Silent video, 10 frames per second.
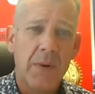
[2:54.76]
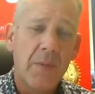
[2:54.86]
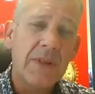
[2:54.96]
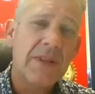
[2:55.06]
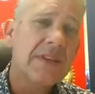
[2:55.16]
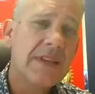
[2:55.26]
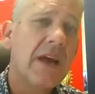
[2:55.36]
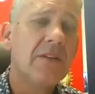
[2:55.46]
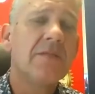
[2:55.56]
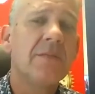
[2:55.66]
But what this
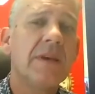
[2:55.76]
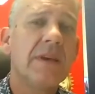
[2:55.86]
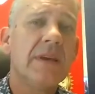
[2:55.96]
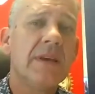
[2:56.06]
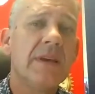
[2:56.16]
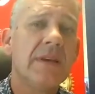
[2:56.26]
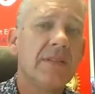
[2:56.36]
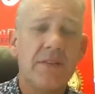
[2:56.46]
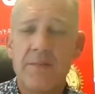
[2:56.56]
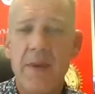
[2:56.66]
tells me
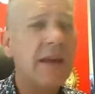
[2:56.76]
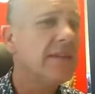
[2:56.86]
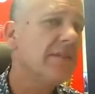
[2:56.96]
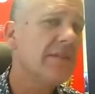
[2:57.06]
is it goes back